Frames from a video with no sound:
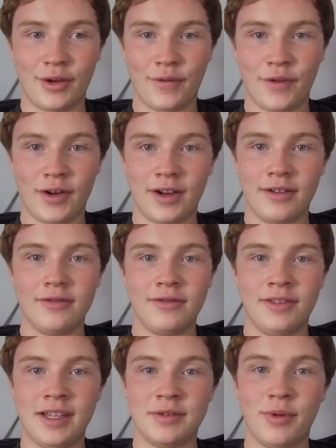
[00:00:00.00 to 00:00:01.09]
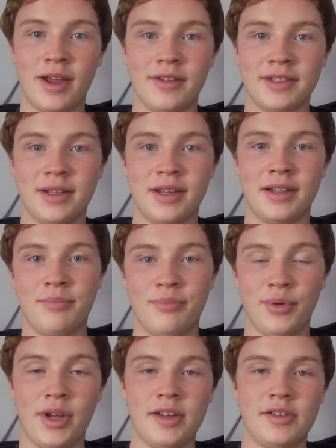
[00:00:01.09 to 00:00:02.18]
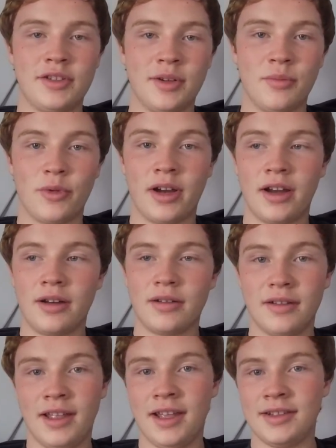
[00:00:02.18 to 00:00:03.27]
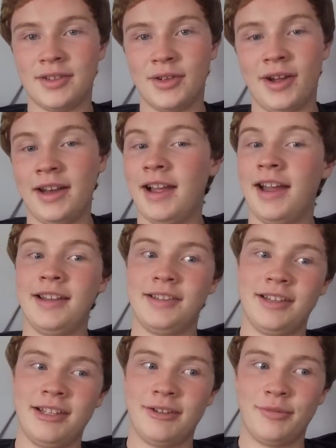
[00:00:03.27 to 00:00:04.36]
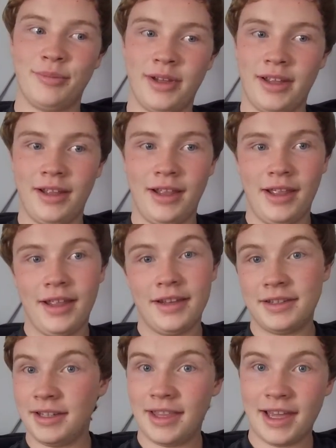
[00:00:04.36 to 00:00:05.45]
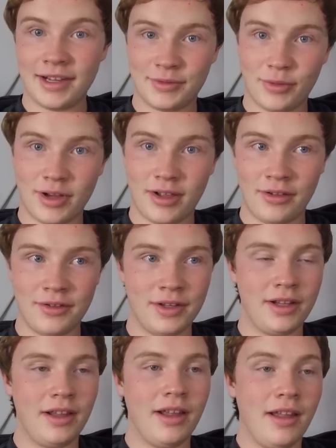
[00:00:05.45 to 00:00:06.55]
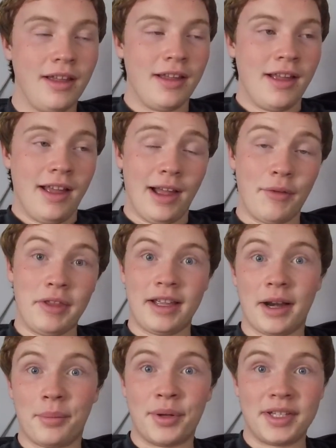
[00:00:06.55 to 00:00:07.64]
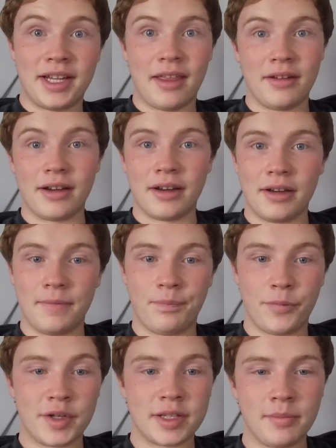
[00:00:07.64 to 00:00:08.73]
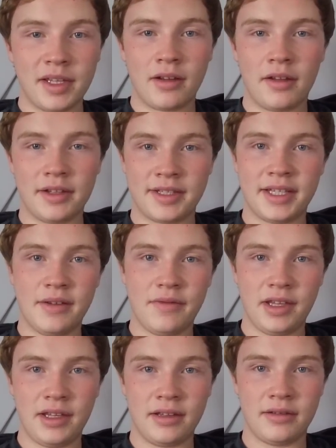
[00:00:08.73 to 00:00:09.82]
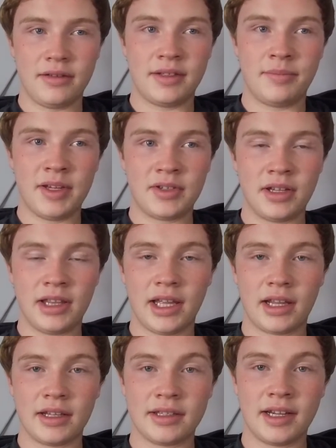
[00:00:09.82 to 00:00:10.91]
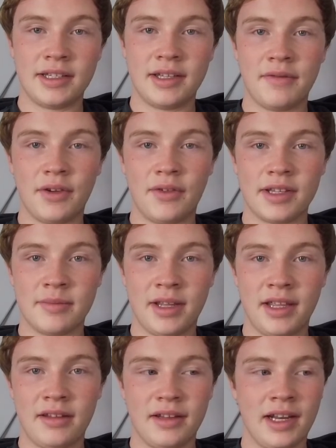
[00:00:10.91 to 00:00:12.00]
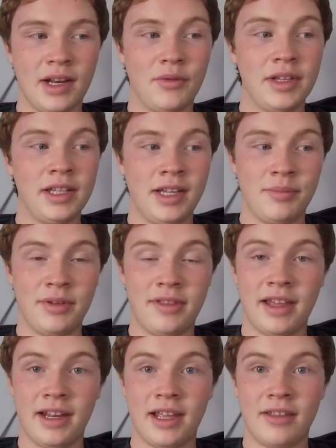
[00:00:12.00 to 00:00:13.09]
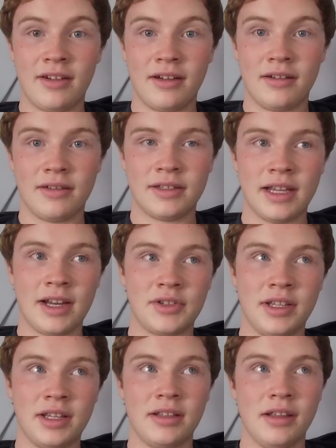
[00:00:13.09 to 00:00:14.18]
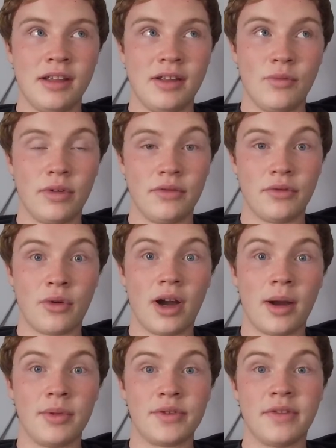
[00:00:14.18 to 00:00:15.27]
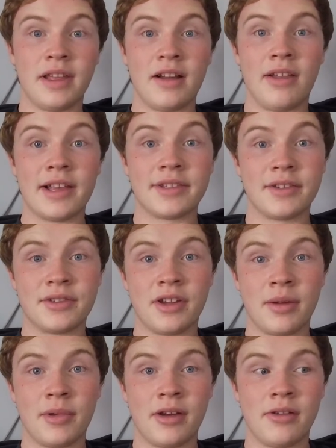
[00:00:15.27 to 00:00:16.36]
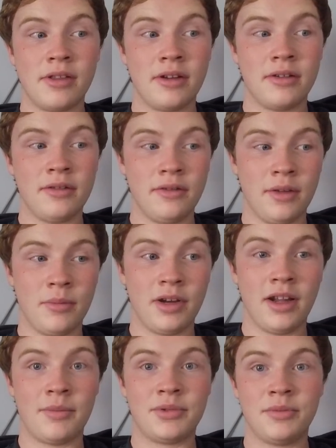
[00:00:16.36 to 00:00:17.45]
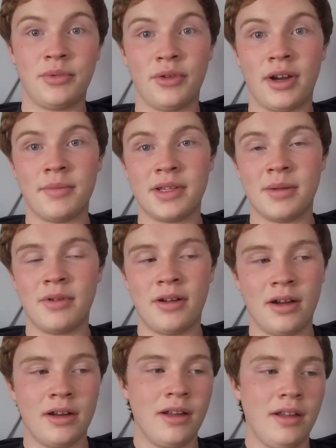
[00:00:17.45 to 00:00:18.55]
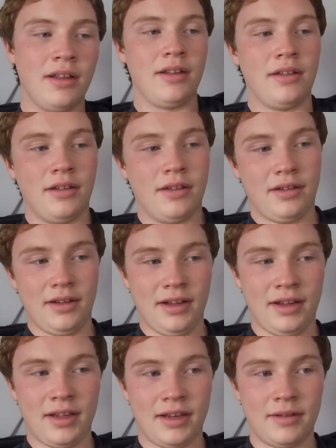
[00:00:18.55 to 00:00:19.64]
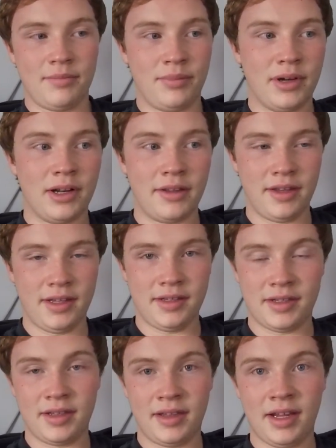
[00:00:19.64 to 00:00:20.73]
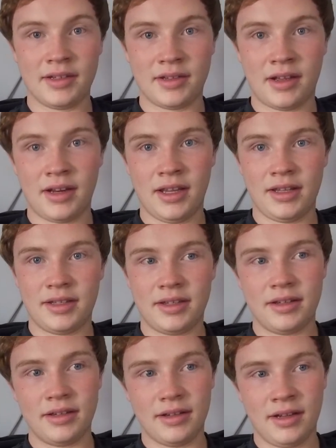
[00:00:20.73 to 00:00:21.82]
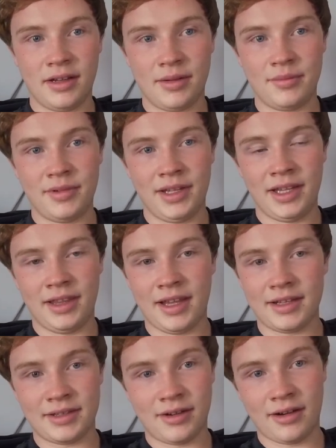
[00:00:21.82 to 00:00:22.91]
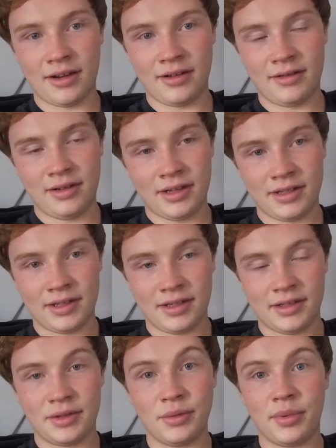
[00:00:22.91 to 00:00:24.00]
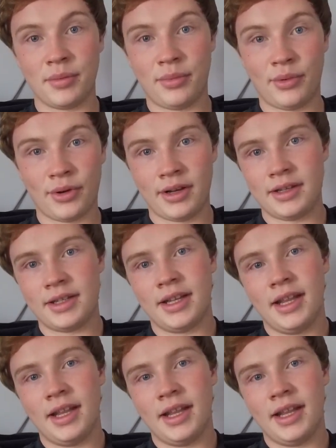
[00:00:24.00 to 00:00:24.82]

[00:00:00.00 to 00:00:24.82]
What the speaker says: for these whales to breach somewhere. And so I didn't see either, but did that as well. I really got to put together, there's something called a CV. It's basically like a scientific resume, and I really need to put that together. It's actually one of the requirements for that class I was talking about earlier, the Marine Option Program seminar, and put all these things on it, get that started, because it's super important.